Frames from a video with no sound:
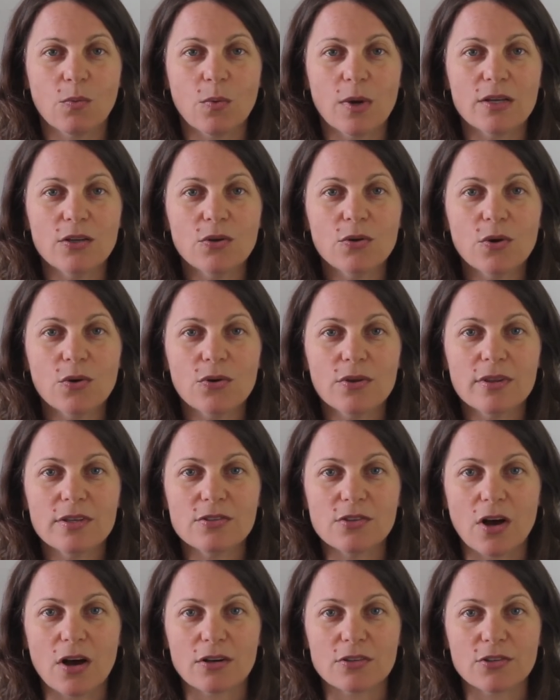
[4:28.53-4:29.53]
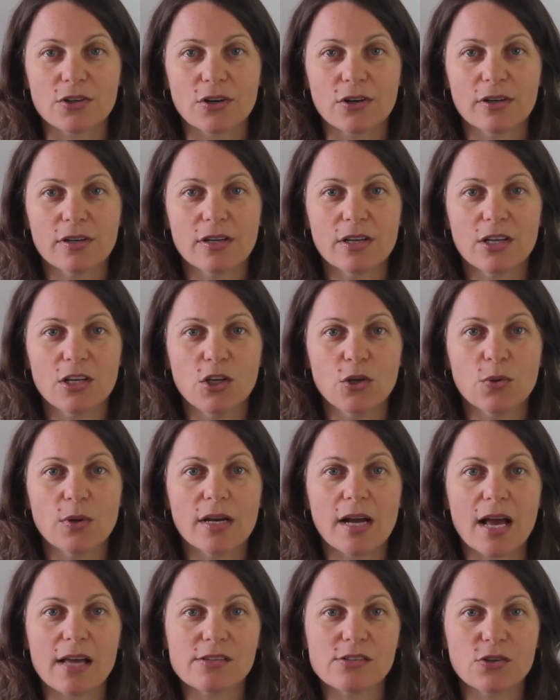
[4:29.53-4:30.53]
When you go to the doctor, you
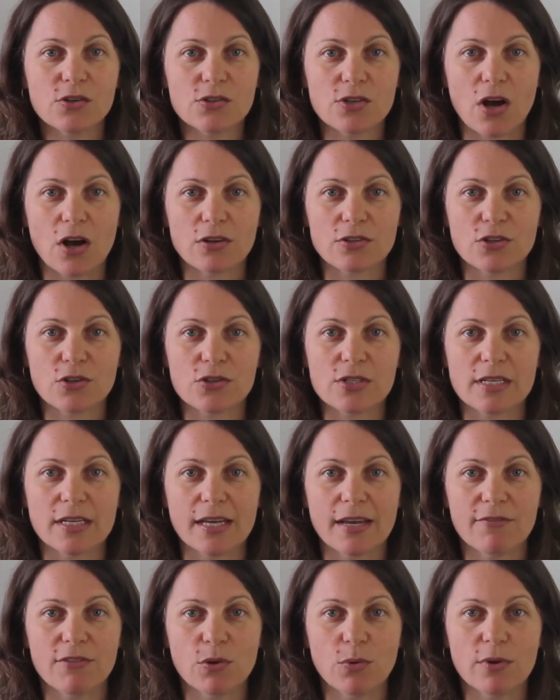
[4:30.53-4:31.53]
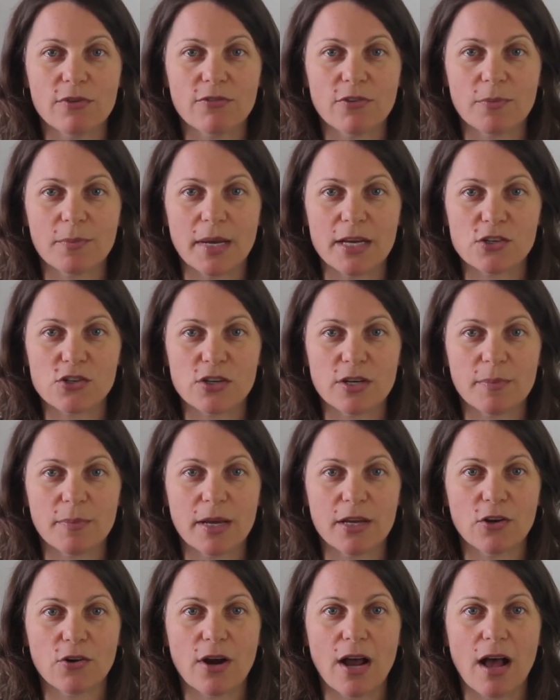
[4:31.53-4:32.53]
can ask your doctor to give you information
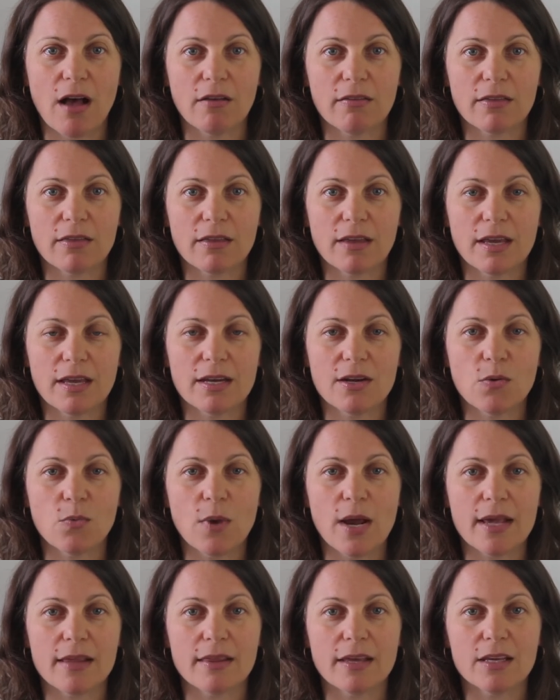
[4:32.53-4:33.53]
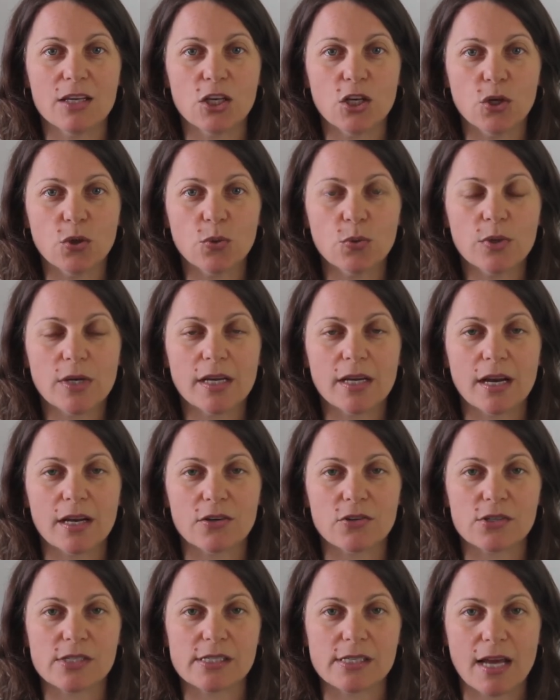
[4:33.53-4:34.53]
about your health in a way that you can
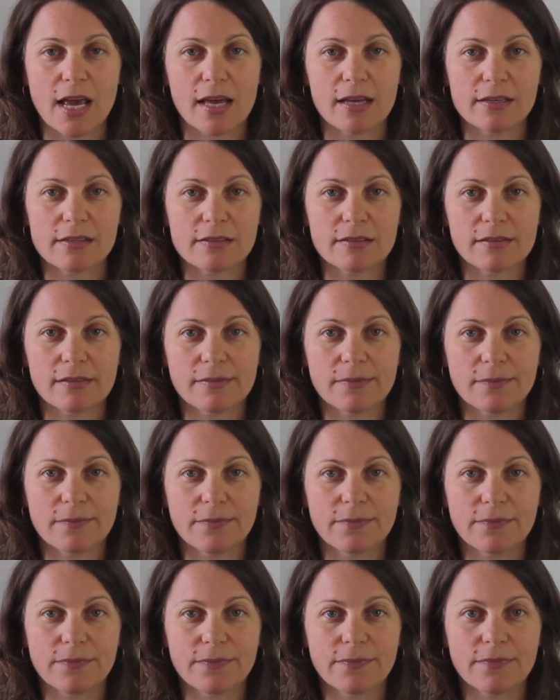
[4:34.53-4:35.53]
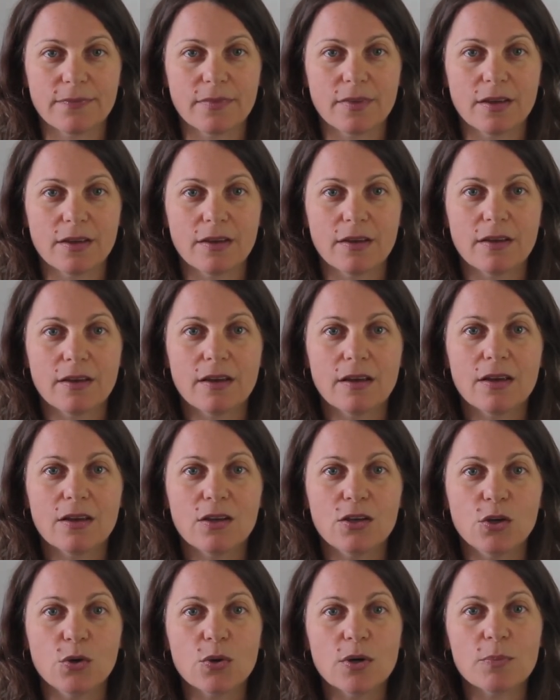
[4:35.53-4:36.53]
understand.
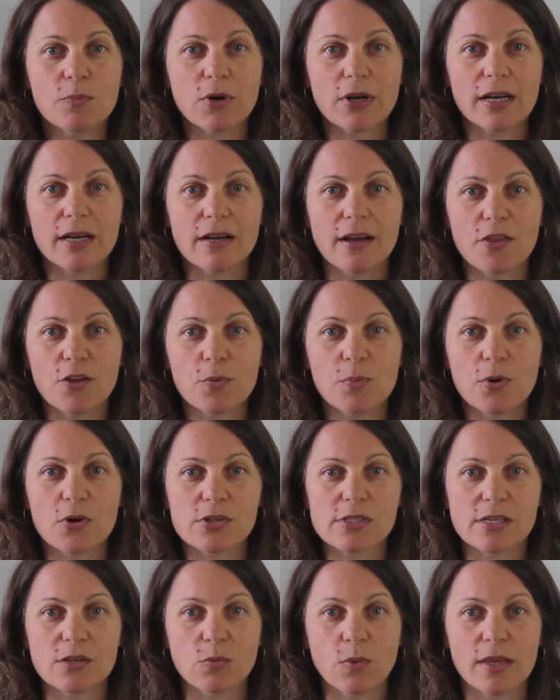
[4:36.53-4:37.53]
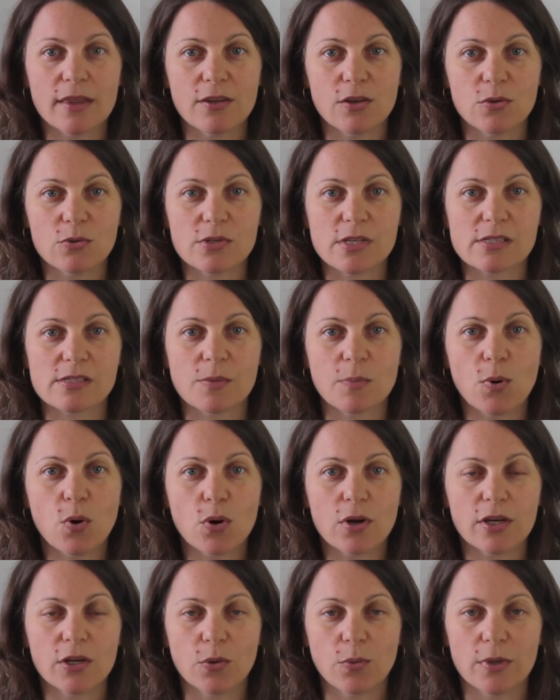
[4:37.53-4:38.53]
You can bring another person with you to
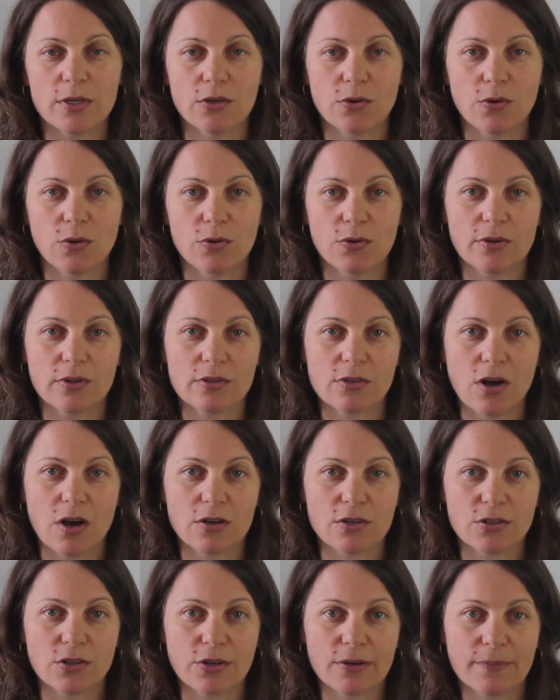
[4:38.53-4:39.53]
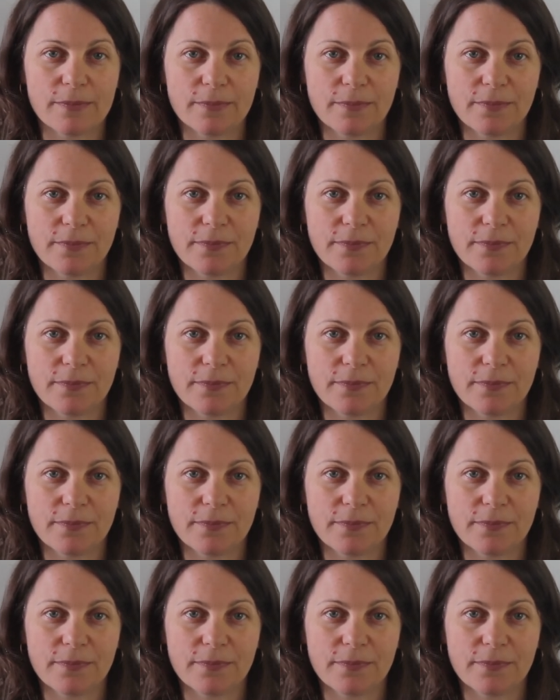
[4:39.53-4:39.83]
support you when you go to the doctor.